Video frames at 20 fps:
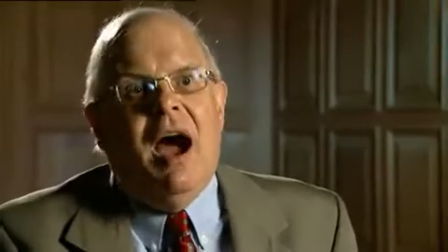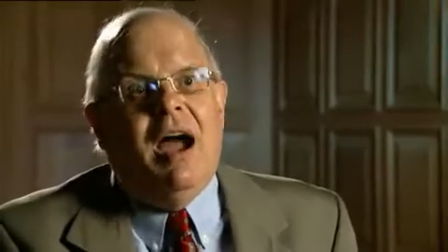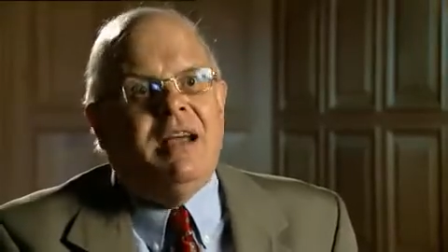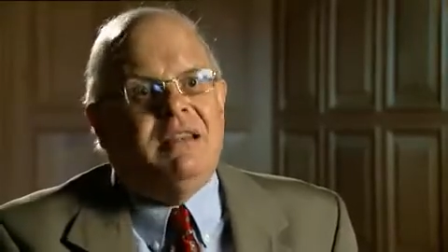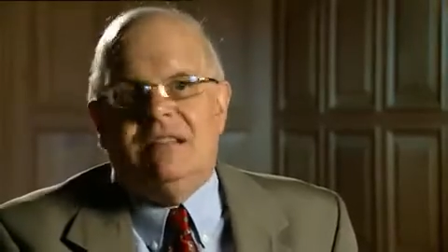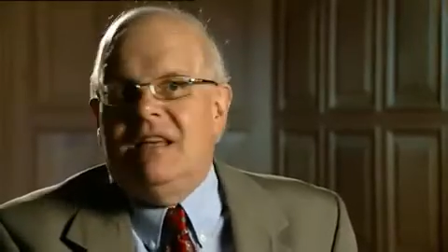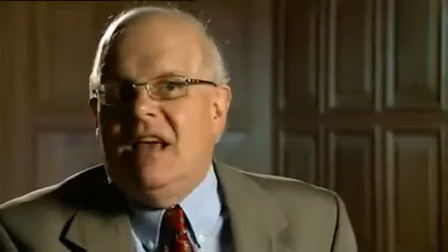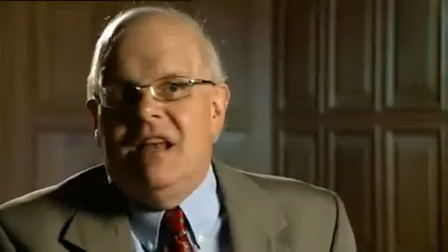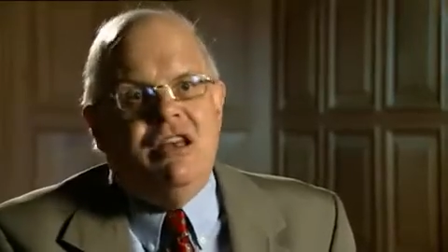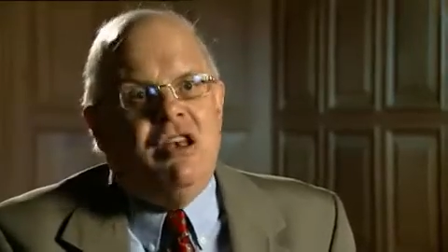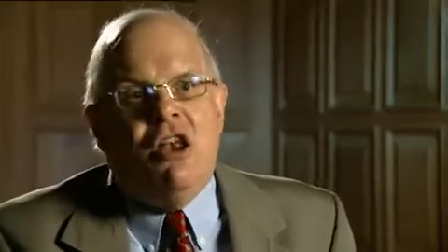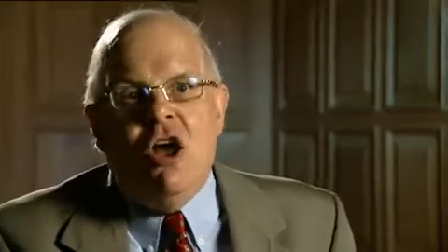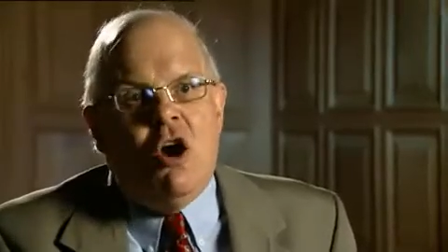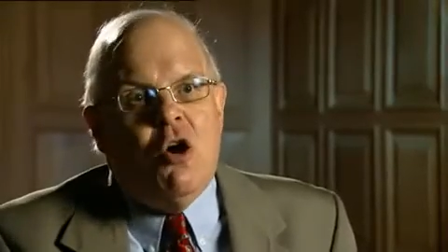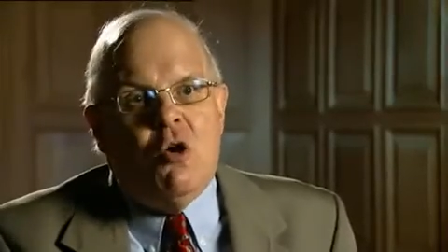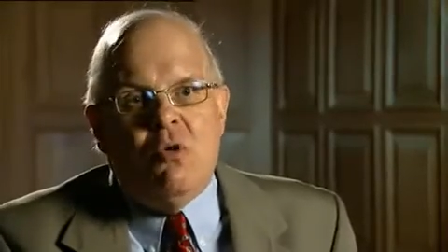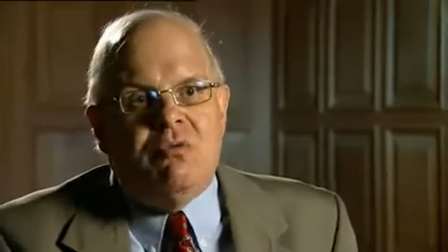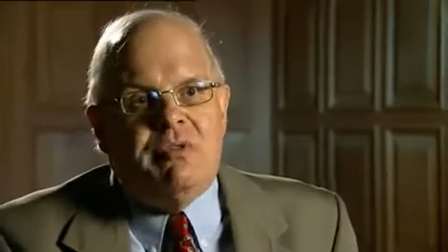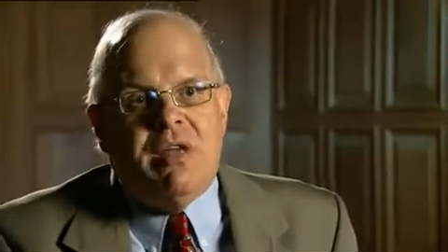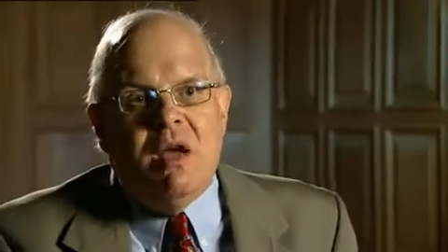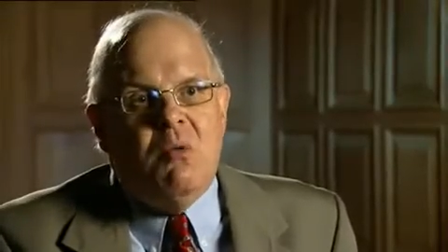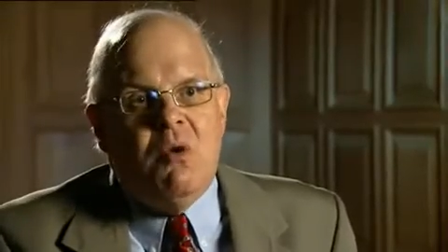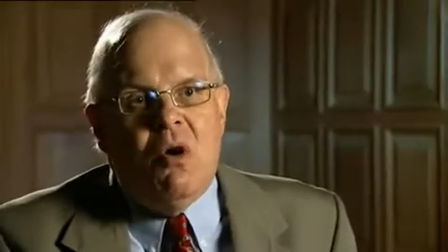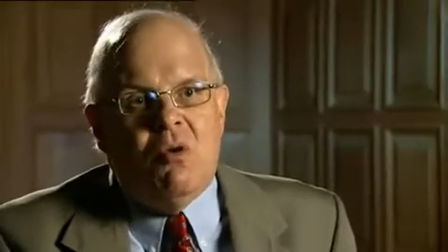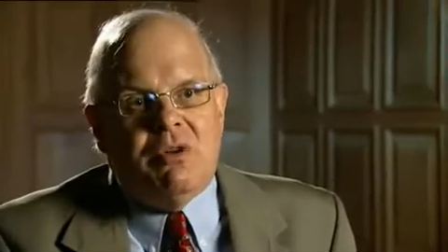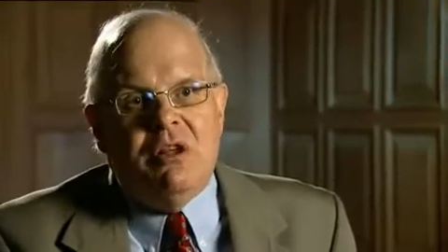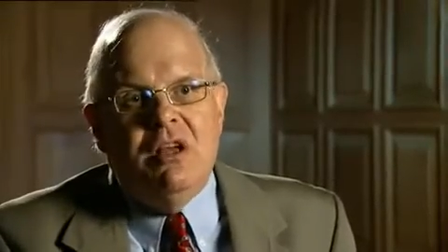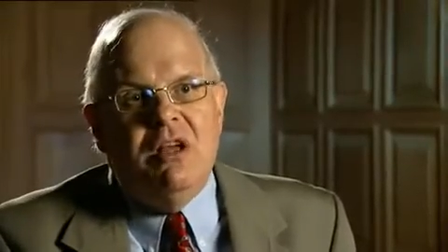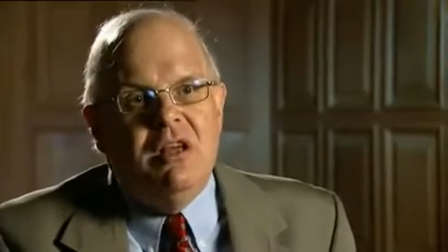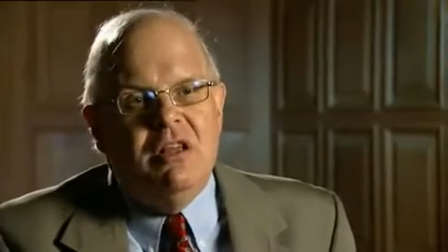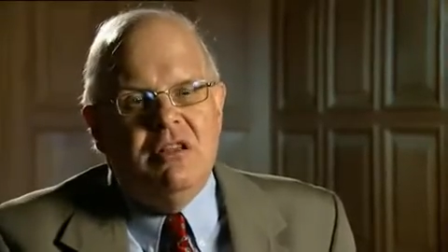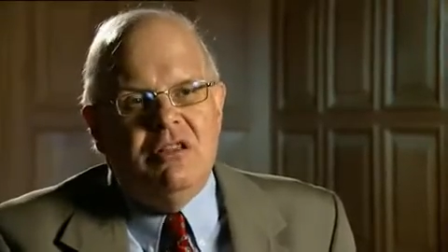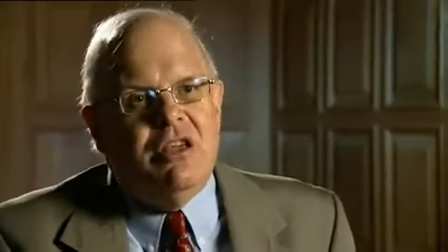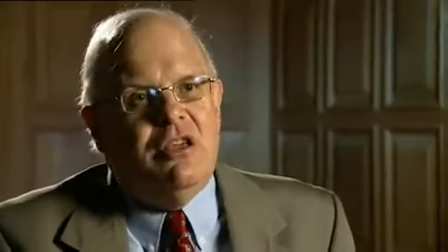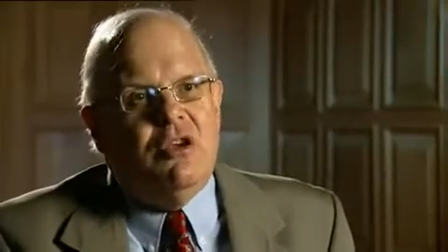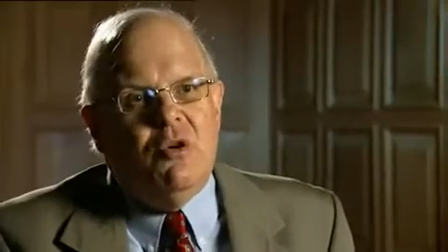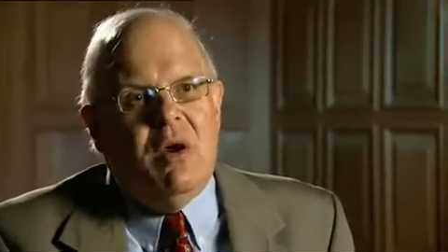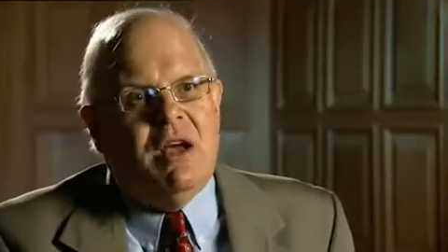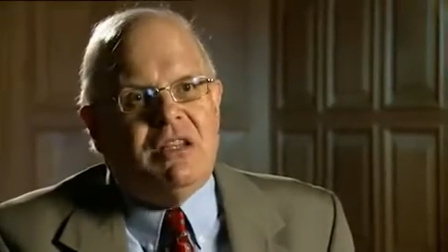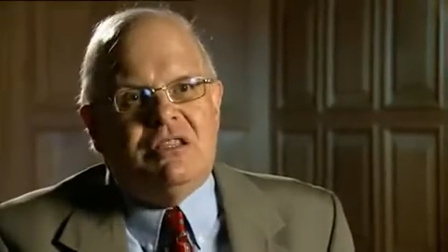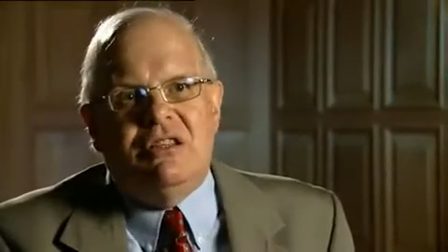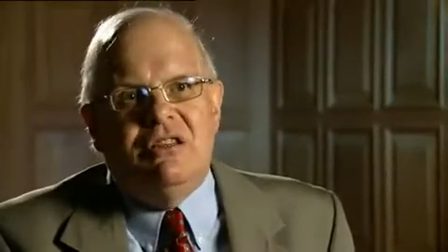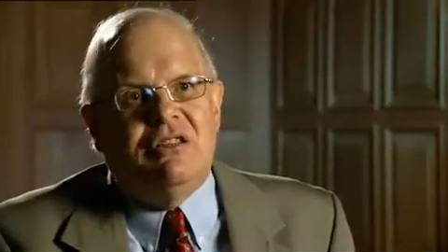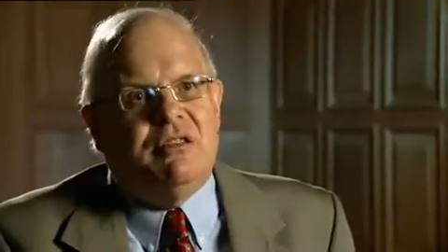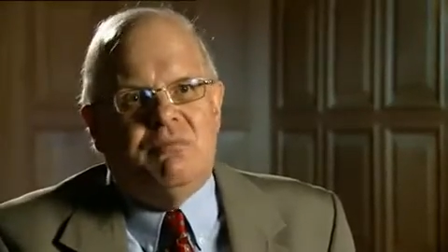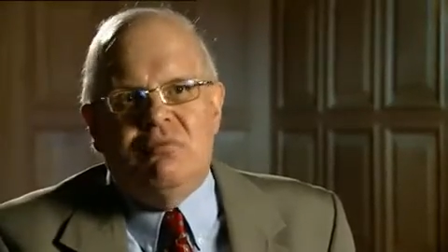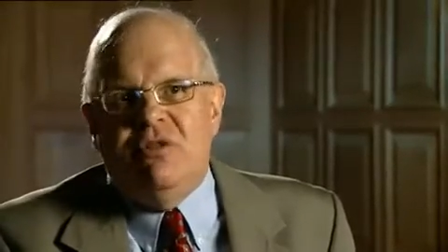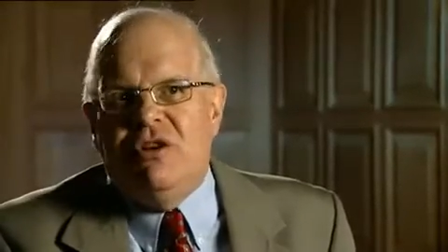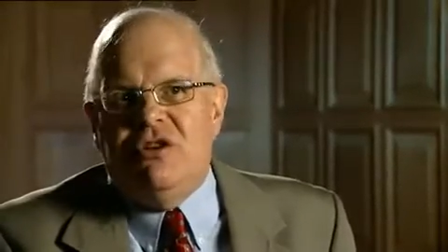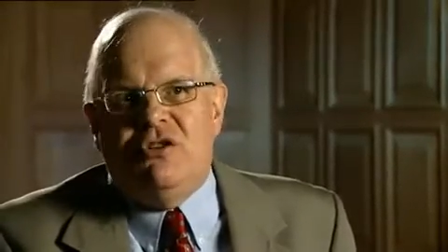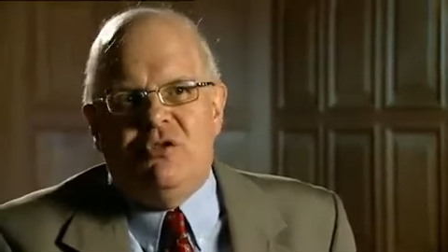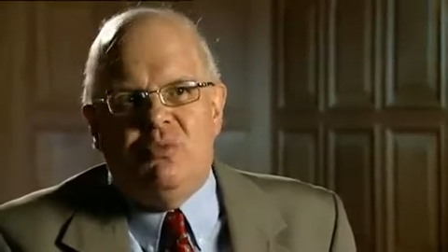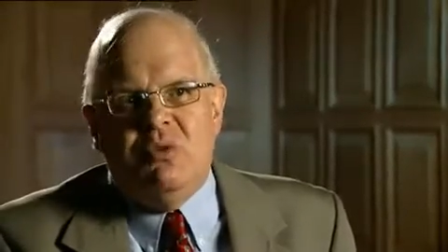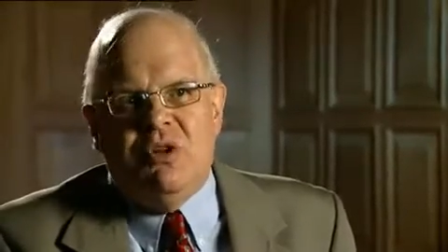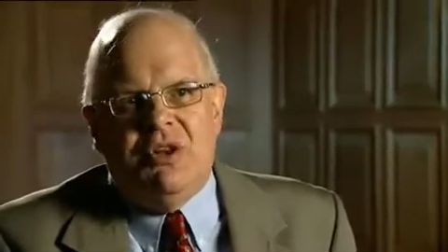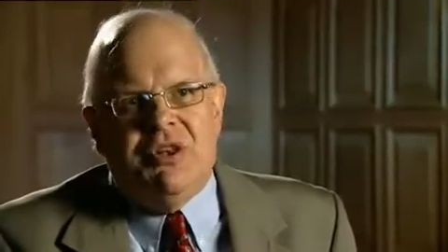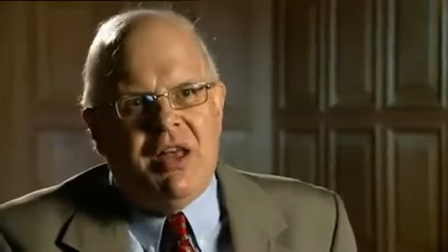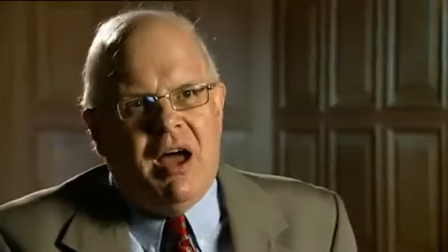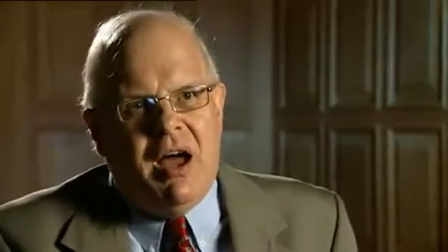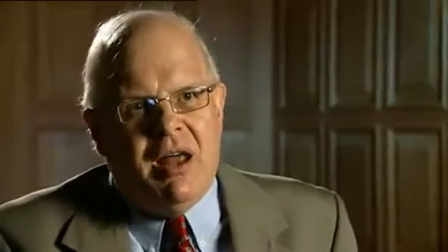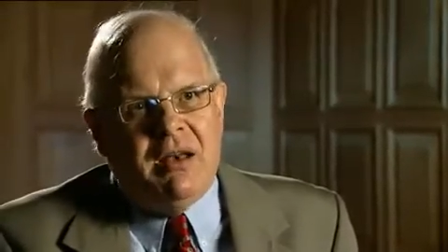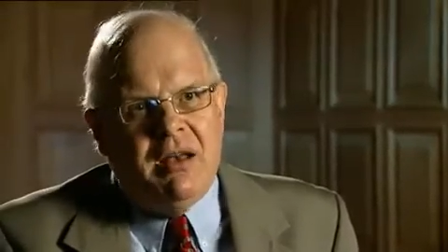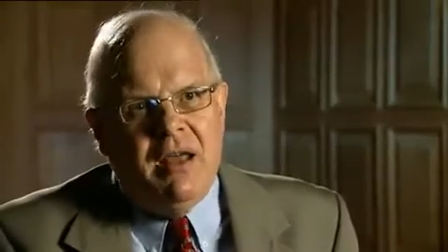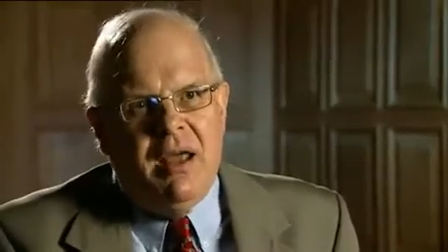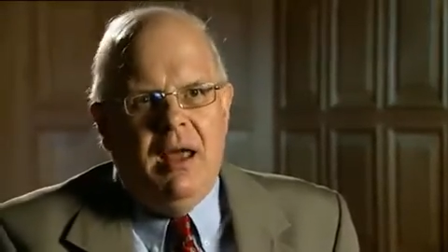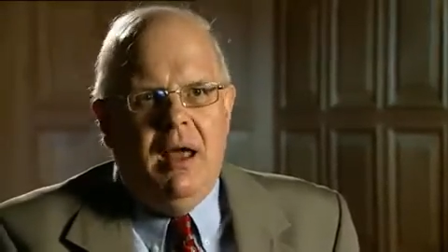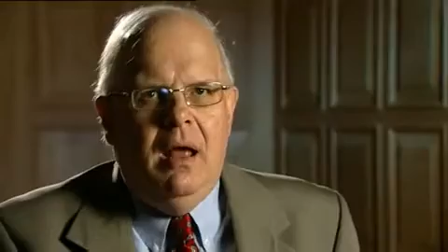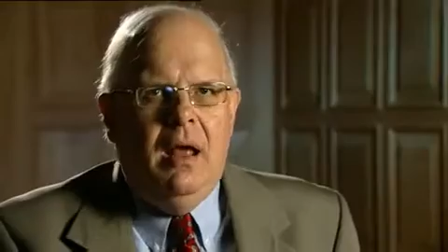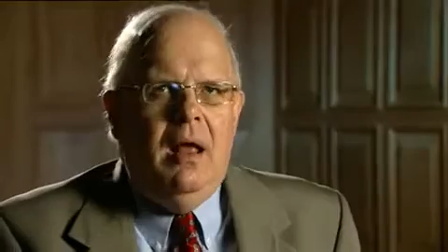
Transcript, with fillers: I say no, they won't. The U.S. and the British will not.